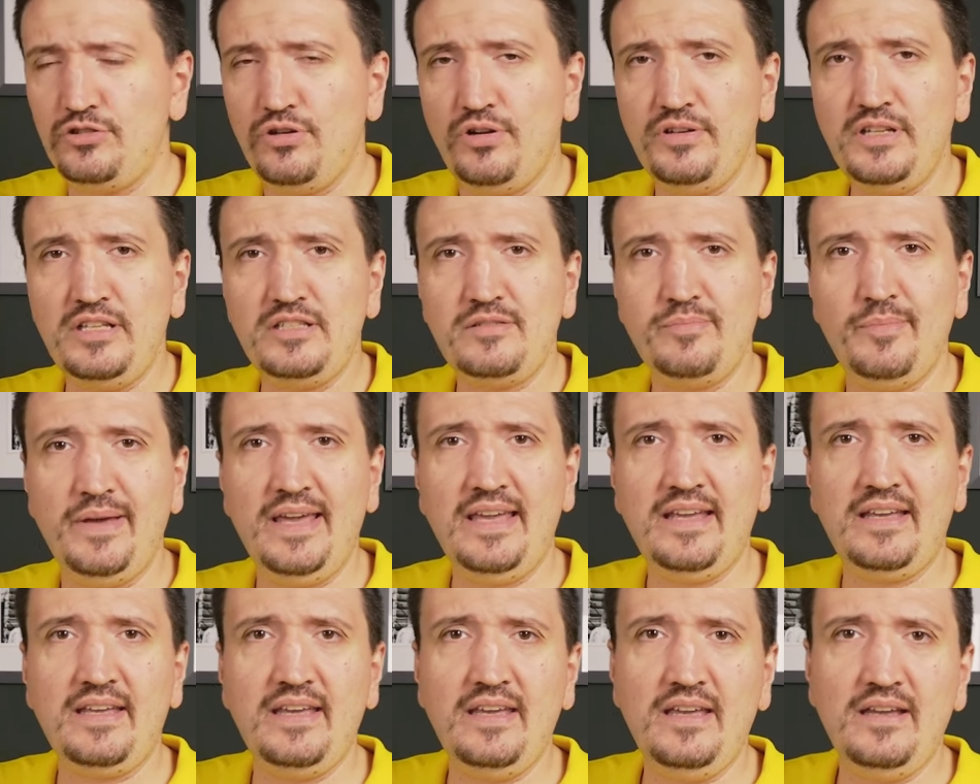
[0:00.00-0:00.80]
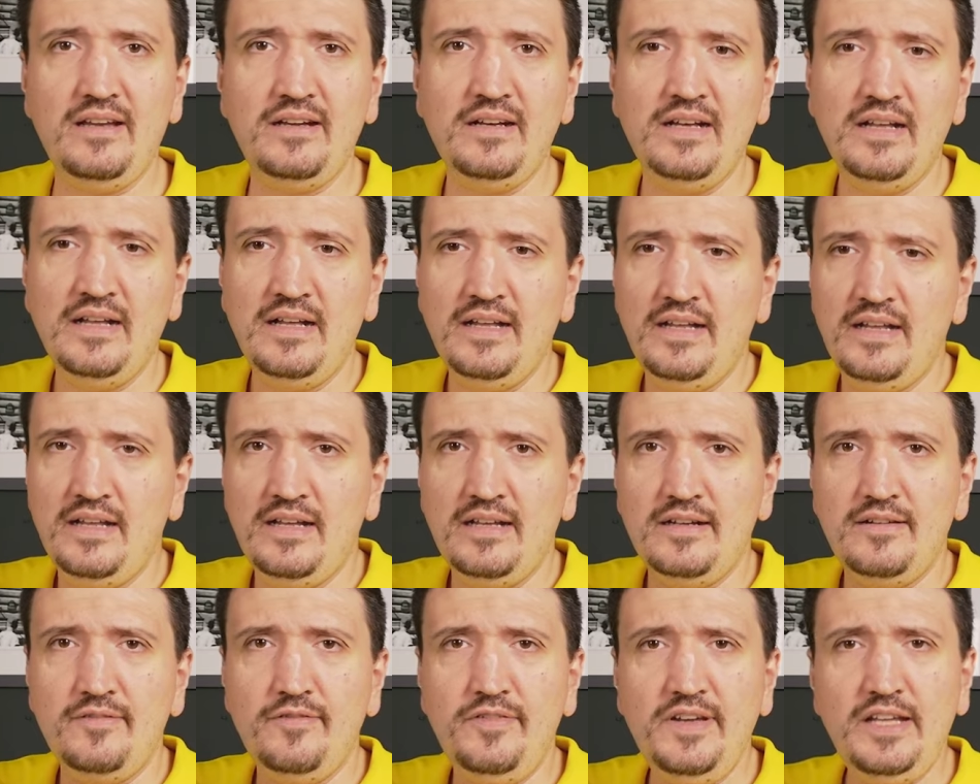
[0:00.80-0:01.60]
Sony is making
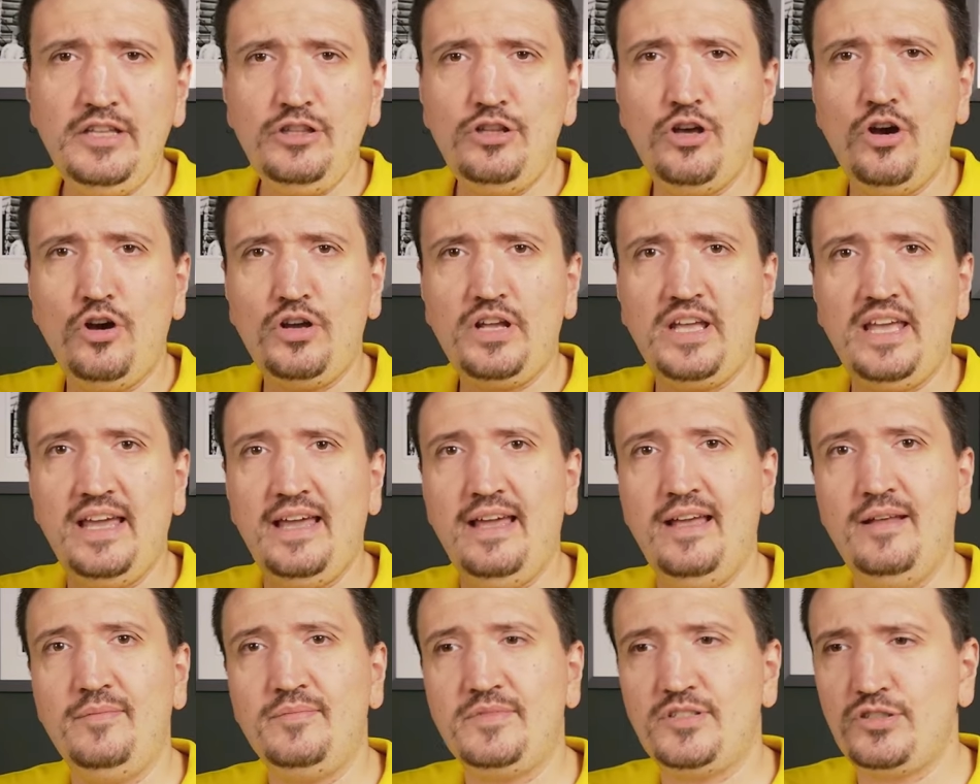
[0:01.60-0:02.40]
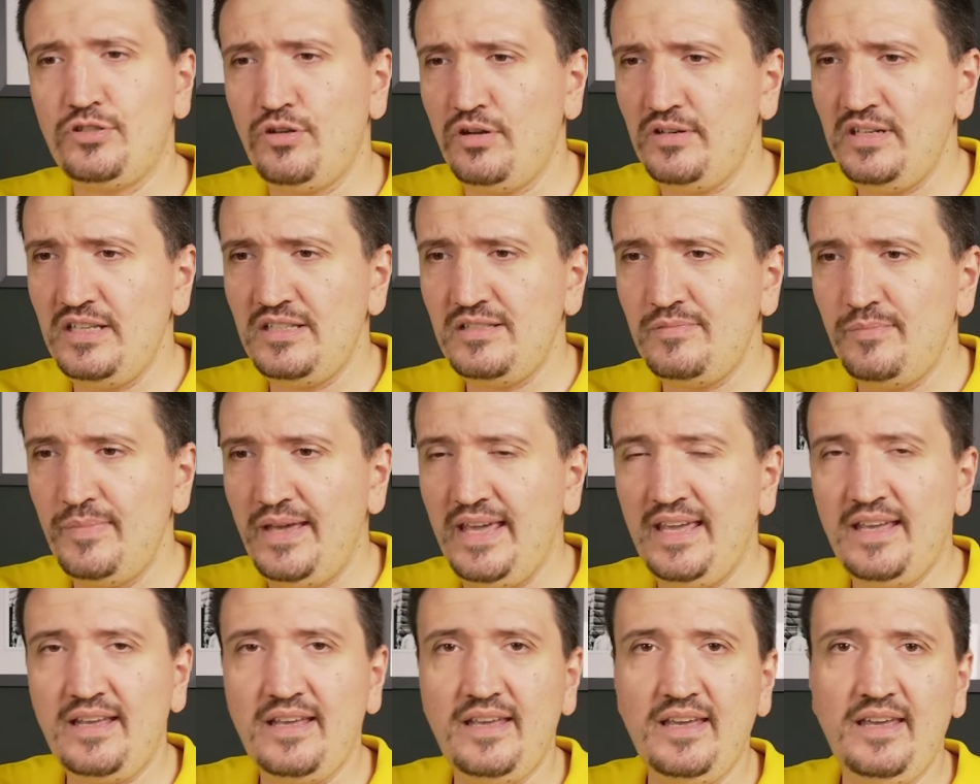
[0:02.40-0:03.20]
video cams, Sony is
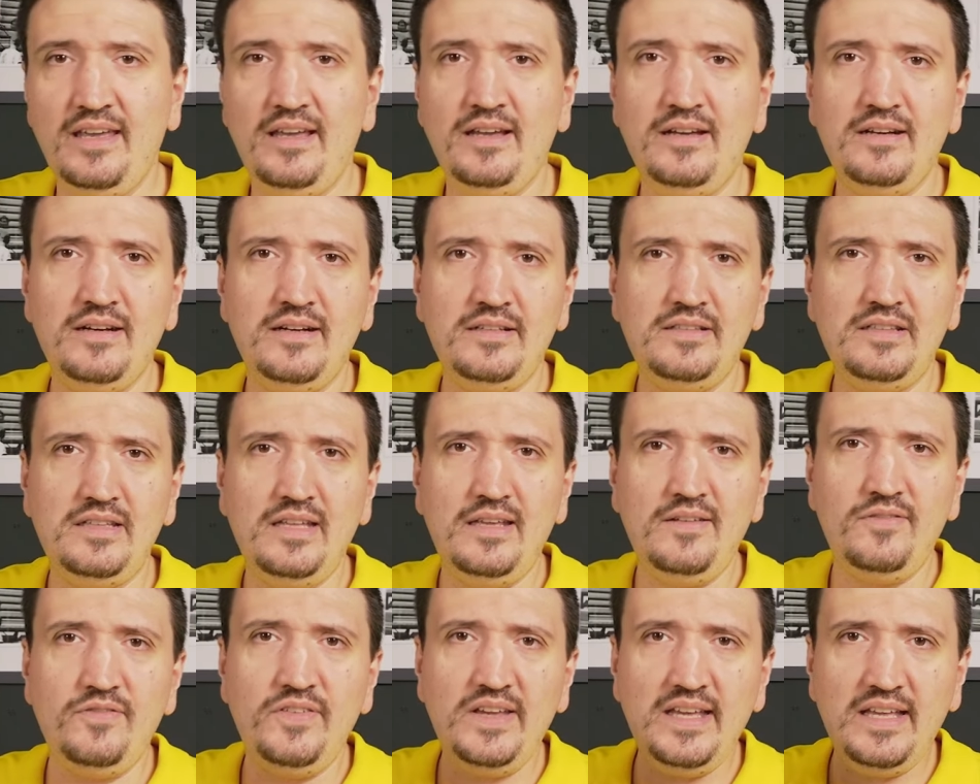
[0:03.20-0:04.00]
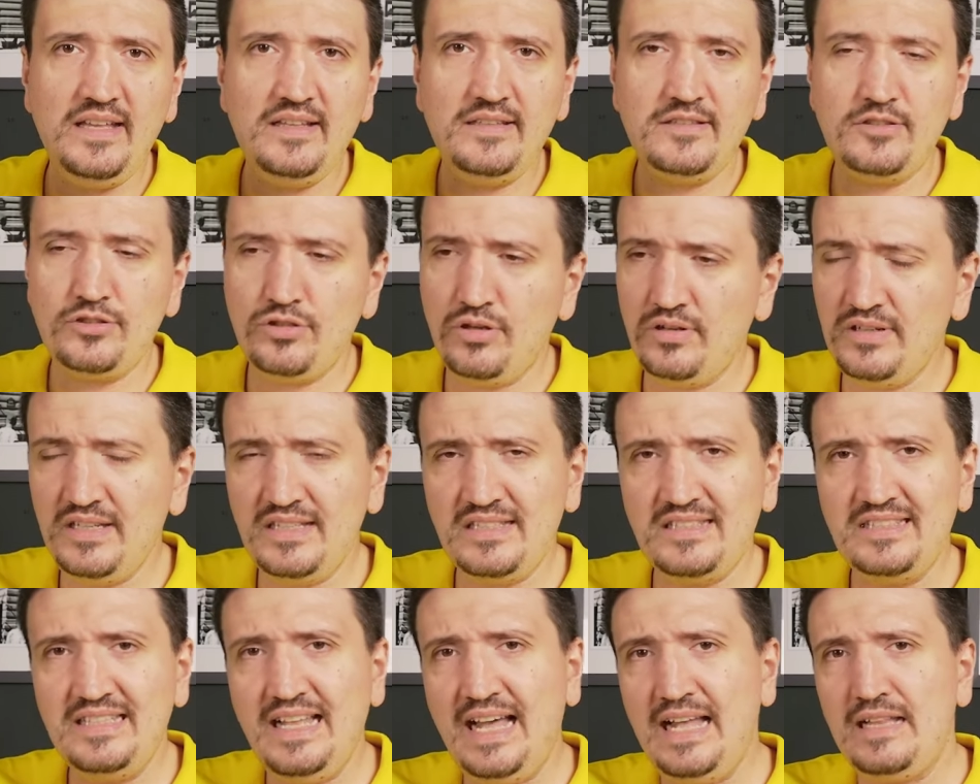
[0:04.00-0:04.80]
making TVs, Sony
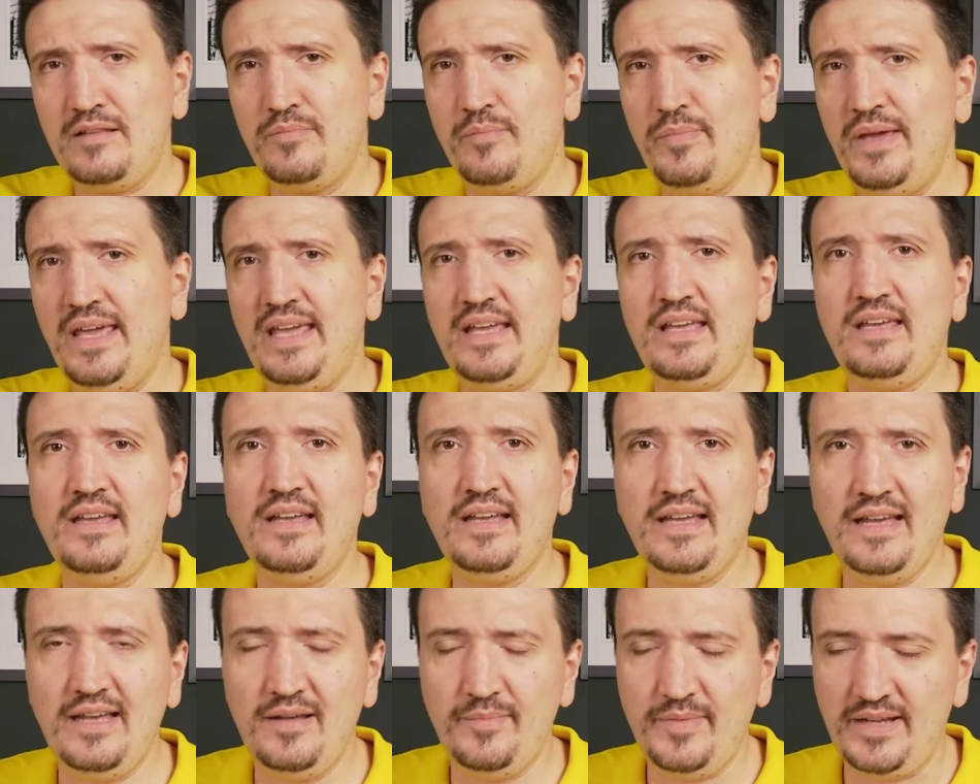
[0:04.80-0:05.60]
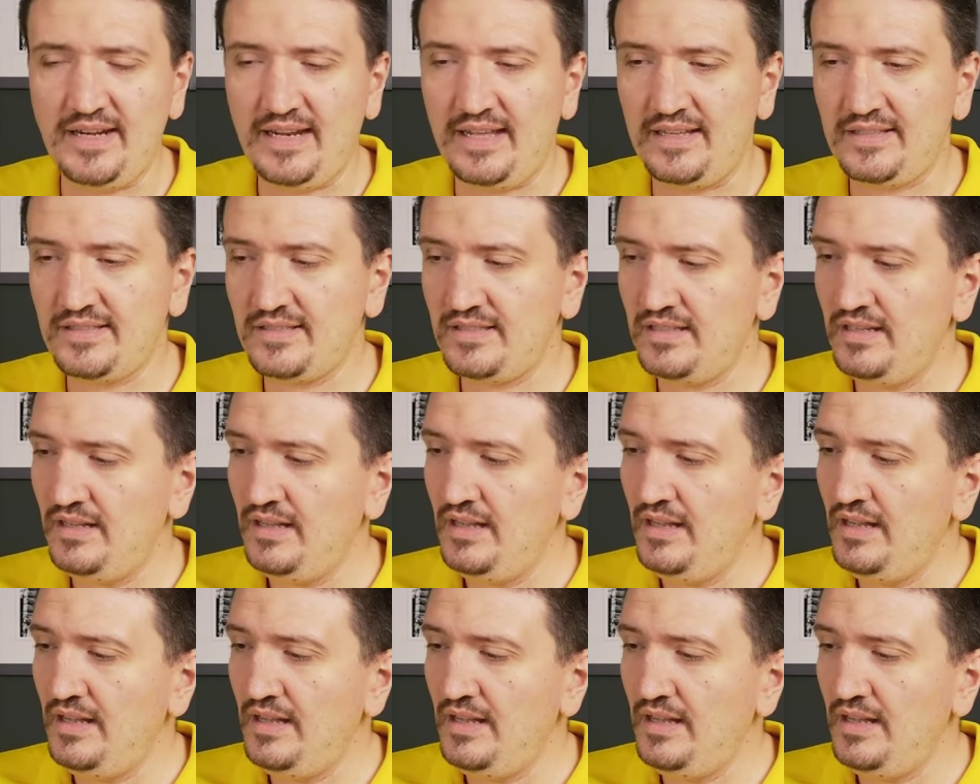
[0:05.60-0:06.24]
is not making cameras.